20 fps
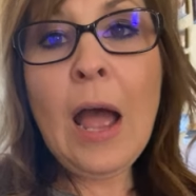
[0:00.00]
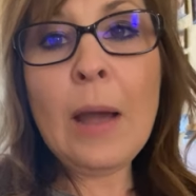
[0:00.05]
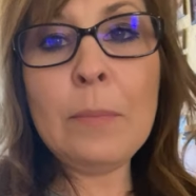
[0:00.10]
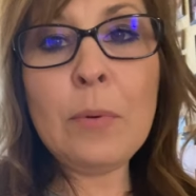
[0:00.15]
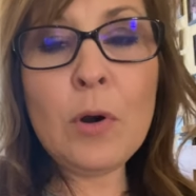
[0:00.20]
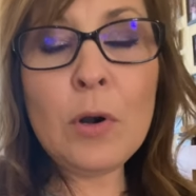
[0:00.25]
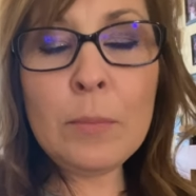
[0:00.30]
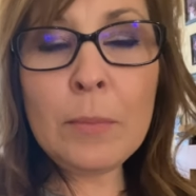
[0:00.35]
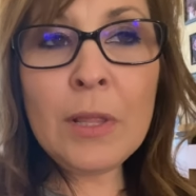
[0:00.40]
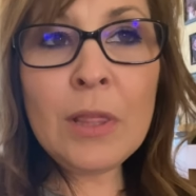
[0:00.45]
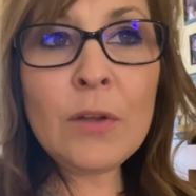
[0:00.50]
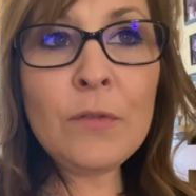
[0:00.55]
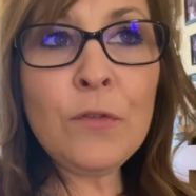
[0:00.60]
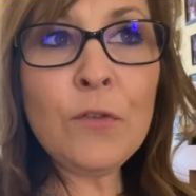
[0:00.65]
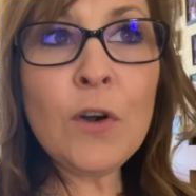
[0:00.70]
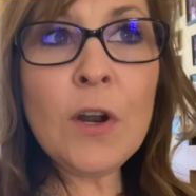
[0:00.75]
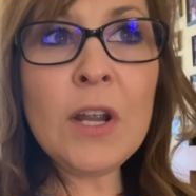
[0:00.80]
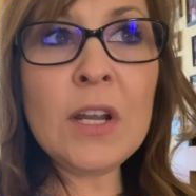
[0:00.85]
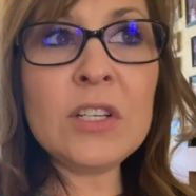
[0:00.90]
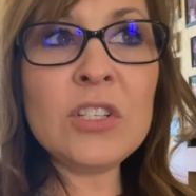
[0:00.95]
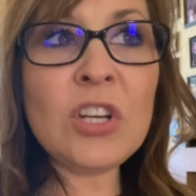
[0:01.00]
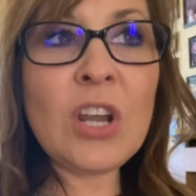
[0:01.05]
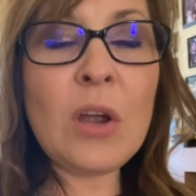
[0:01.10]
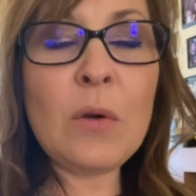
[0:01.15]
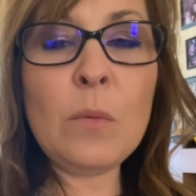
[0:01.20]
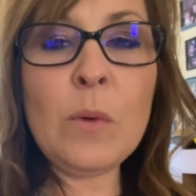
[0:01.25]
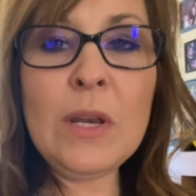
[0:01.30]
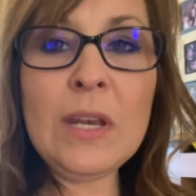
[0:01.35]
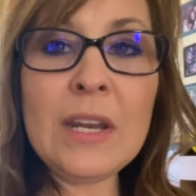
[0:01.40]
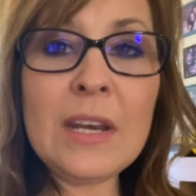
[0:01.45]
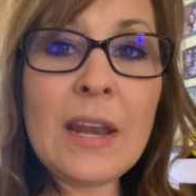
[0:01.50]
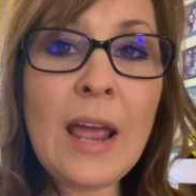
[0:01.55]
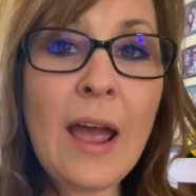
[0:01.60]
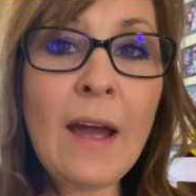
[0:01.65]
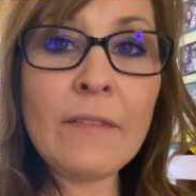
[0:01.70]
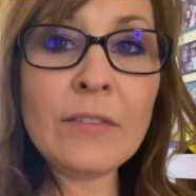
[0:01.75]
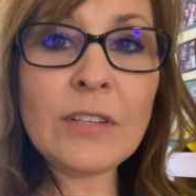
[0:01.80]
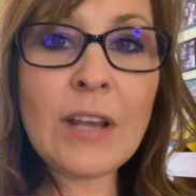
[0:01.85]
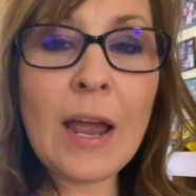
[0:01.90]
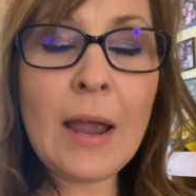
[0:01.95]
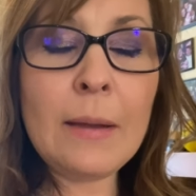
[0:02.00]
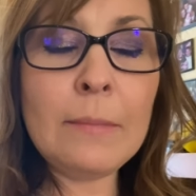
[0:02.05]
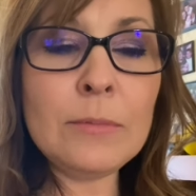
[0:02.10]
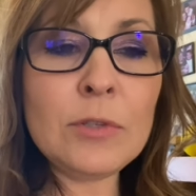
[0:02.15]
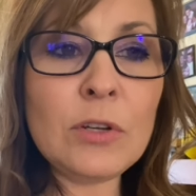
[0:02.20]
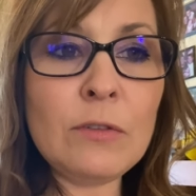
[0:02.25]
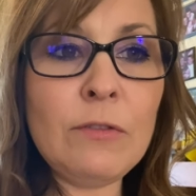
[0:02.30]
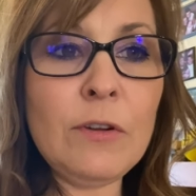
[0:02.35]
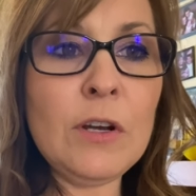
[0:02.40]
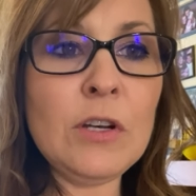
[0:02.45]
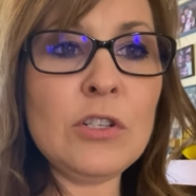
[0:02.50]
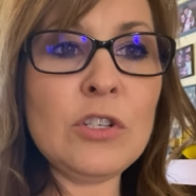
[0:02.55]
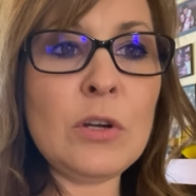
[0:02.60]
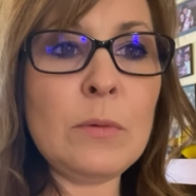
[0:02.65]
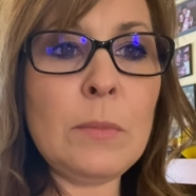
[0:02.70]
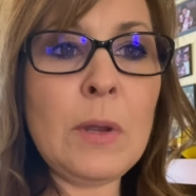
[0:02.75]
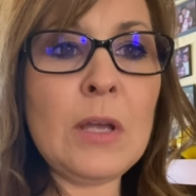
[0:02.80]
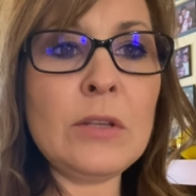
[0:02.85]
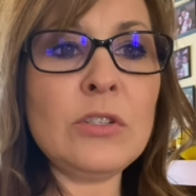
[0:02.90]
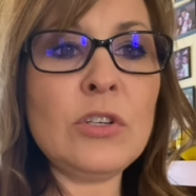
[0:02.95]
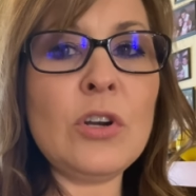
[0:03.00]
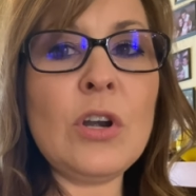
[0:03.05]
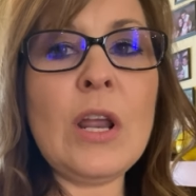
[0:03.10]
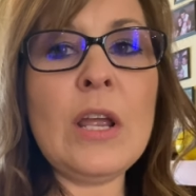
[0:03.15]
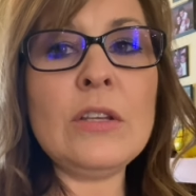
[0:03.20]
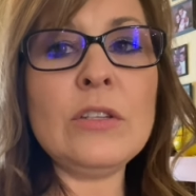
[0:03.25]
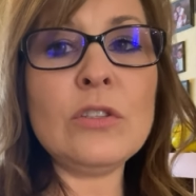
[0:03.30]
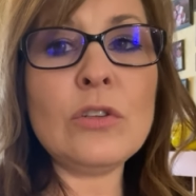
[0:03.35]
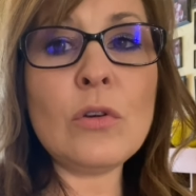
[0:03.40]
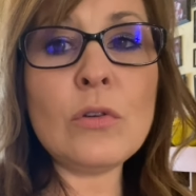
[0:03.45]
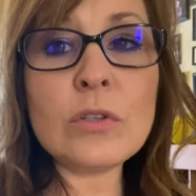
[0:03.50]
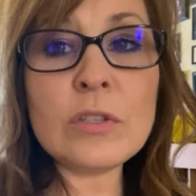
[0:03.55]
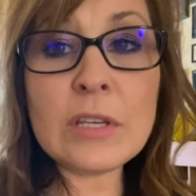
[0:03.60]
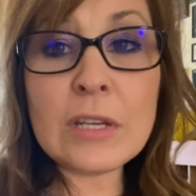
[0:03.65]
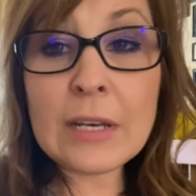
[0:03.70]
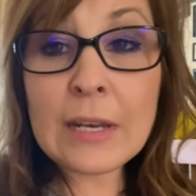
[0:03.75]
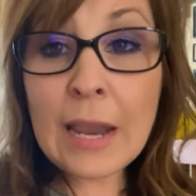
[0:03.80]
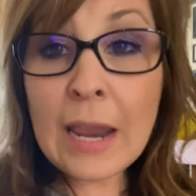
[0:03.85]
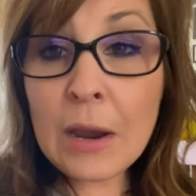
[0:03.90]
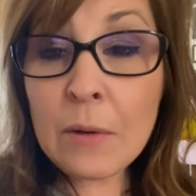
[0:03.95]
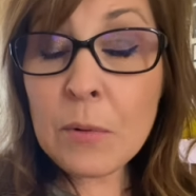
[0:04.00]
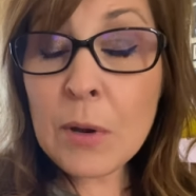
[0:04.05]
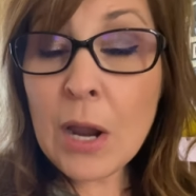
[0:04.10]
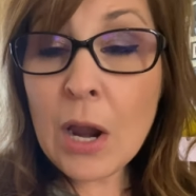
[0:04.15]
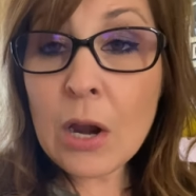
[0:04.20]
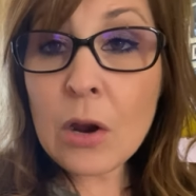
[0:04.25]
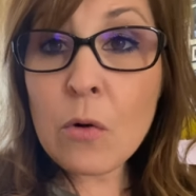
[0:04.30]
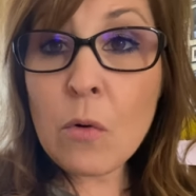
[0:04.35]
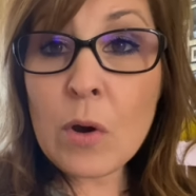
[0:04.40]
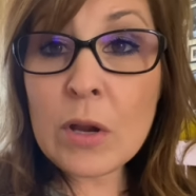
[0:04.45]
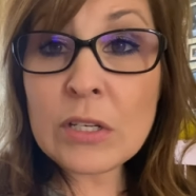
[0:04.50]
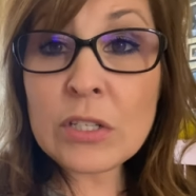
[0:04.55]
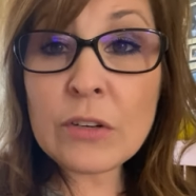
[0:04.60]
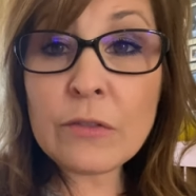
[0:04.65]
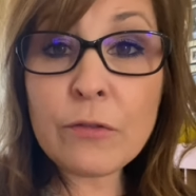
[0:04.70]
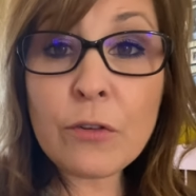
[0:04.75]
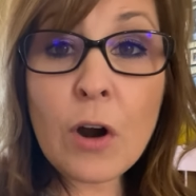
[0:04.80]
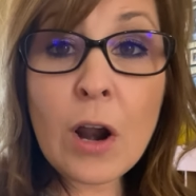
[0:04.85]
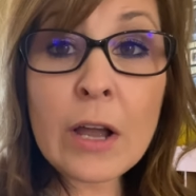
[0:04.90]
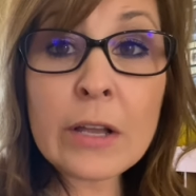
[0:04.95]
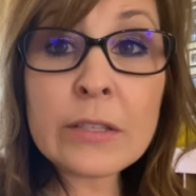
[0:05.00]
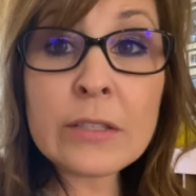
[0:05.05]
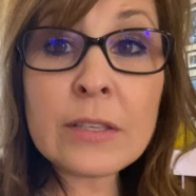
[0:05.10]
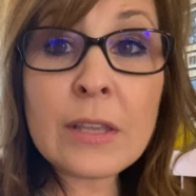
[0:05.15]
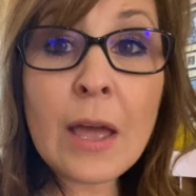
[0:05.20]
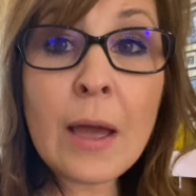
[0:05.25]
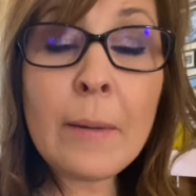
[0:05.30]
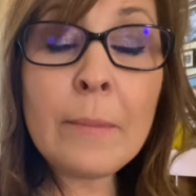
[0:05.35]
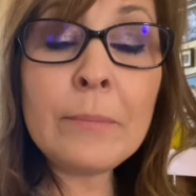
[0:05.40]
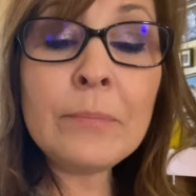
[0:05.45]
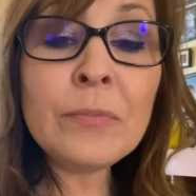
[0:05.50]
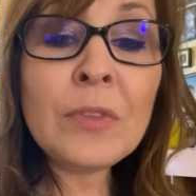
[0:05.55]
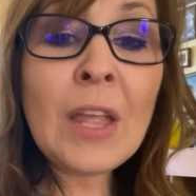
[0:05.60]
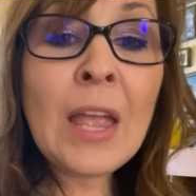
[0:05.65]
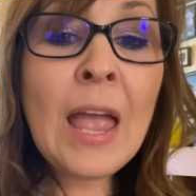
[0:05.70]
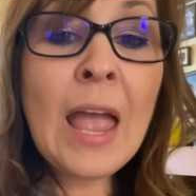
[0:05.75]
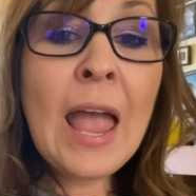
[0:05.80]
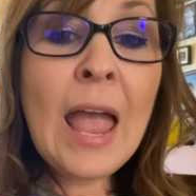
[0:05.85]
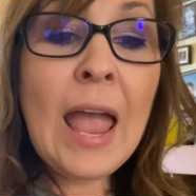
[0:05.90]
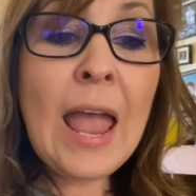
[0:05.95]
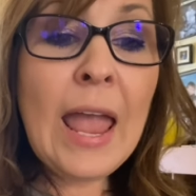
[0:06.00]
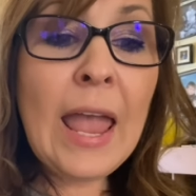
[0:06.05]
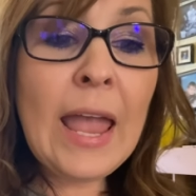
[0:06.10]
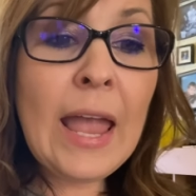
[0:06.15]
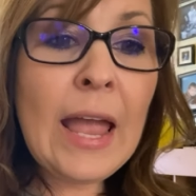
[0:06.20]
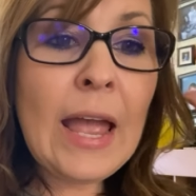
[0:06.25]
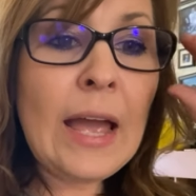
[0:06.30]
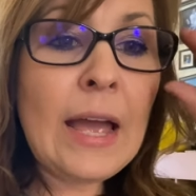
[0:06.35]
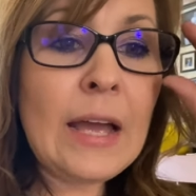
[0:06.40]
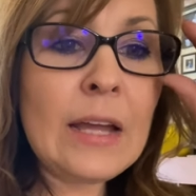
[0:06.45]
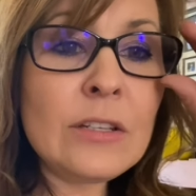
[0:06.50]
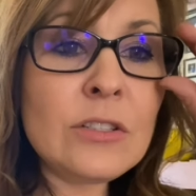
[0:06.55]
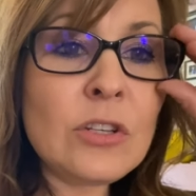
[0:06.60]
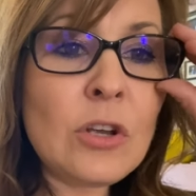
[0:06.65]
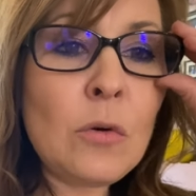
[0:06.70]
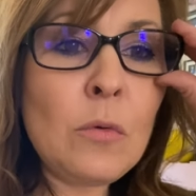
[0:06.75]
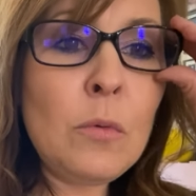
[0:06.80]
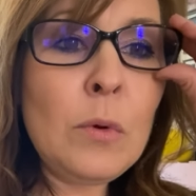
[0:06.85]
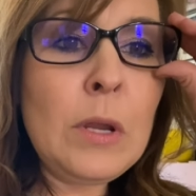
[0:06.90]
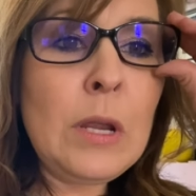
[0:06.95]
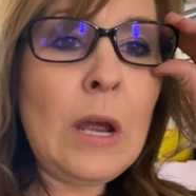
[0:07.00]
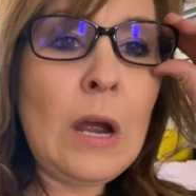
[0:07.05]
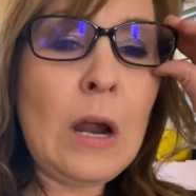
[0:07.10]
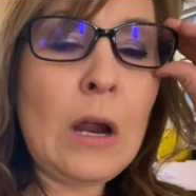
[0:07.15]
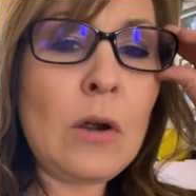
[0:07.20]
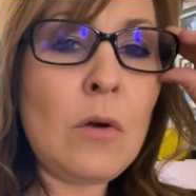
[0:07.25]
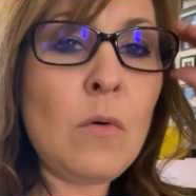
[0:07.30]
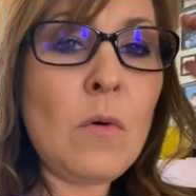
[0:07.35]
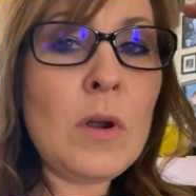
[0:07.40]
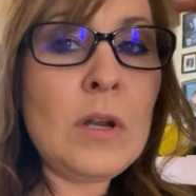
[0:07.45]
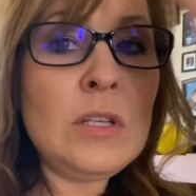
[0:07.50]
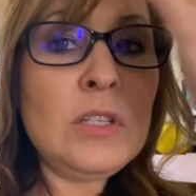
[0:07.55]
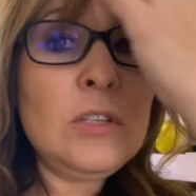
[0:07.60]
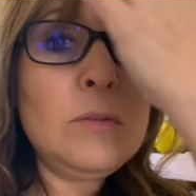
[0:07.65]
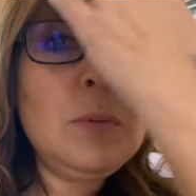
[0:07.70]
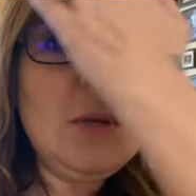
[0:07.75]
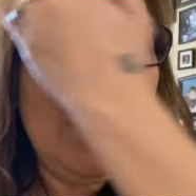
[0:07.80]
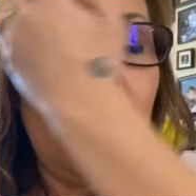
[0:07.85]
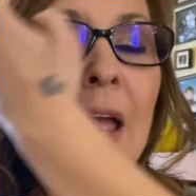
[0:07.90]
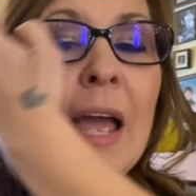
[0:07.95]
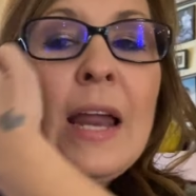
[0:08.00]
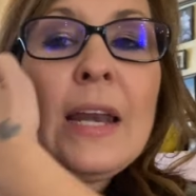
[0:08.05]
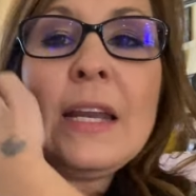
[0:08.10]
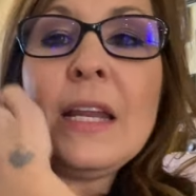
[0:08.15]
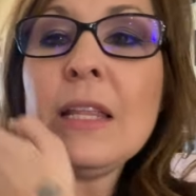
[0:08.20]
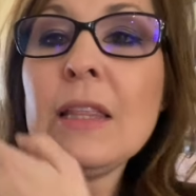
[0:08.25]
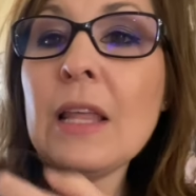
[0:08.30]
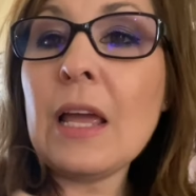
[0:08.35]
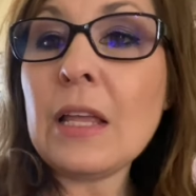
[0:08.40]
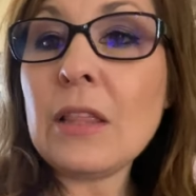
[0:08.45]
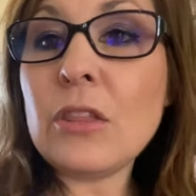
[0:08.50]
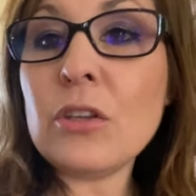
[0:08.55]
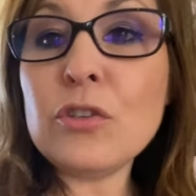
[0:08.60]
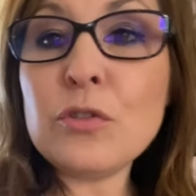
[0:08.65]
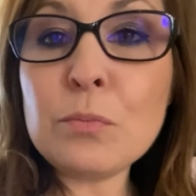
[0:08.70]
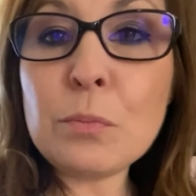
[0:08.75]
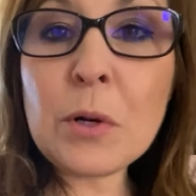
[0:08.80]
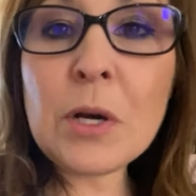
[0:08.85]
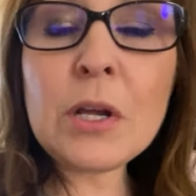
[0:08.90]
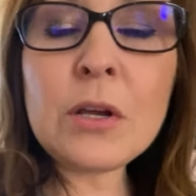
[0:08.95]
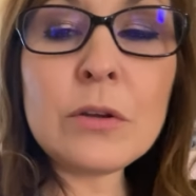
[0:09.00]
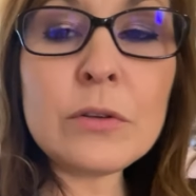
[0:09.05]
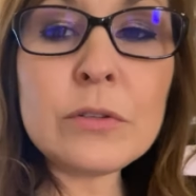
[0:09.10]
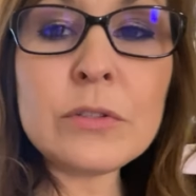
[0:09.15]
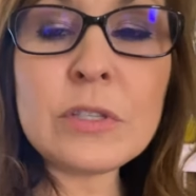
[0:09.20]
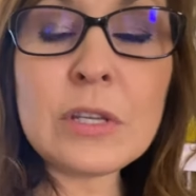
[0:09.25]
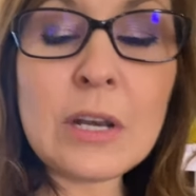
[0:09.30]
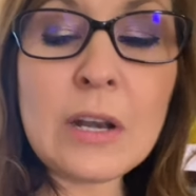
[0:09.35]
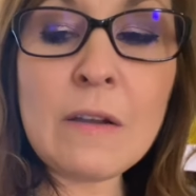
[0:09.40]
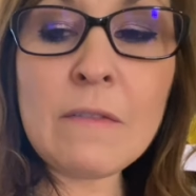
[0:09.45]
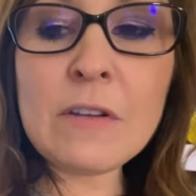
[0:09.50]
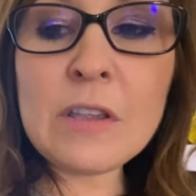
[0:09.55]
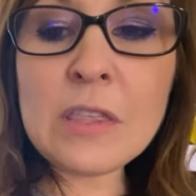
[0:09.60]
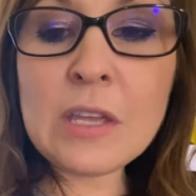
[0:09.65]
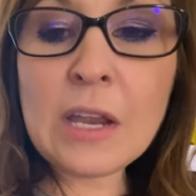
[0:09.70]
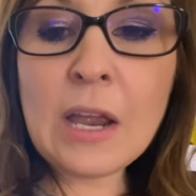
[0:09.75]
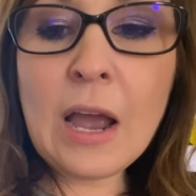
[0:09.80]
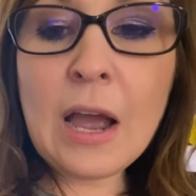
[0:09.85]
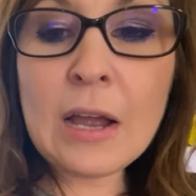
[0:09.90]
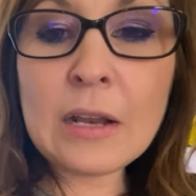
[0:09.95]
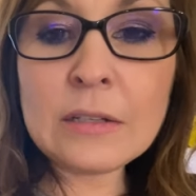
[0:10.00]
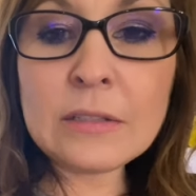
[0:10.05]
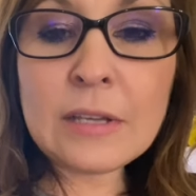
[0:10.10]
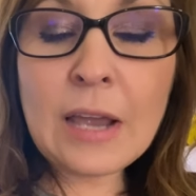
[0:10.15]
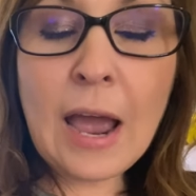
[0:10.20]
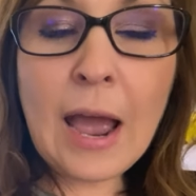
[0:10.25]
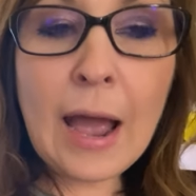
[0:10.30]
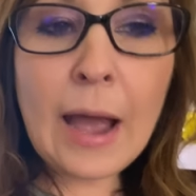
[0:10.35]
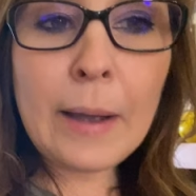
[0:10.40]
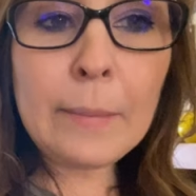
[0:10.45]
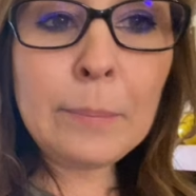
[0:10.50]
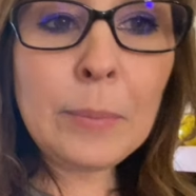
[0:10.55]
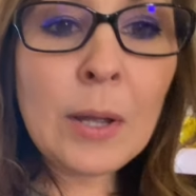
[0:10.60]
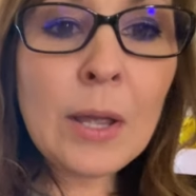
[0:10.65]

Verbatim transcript: I put them in the fridge and we didn't have time to finish them yesterday. So today we are going to frost them and we are going to be adding like the sprinkles and everything on top.